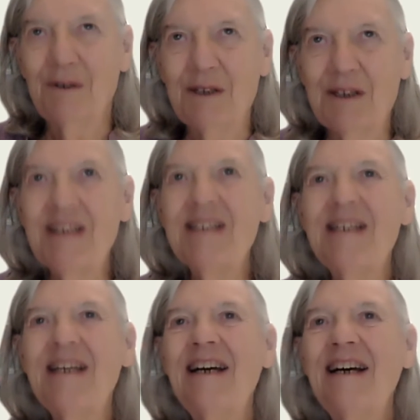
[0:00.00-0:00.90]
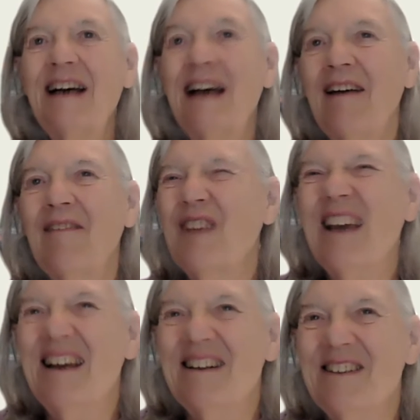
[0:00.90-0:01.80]
assist her, and
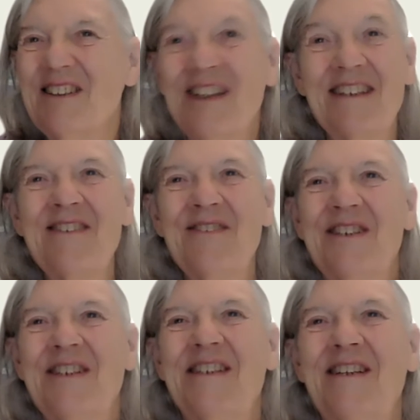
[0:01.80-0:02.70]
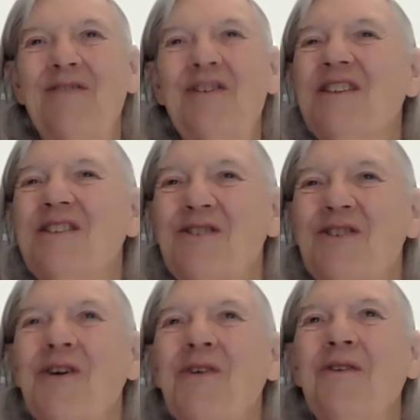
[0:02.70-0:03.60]
she doesn't do it herself. She doesn't
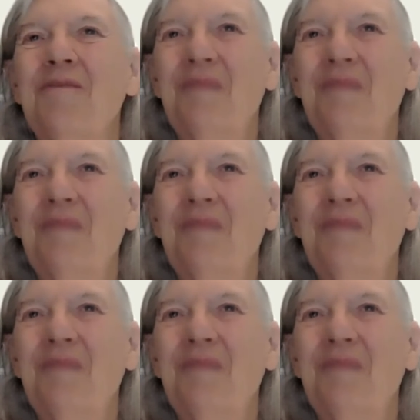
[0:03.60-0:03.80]
show them.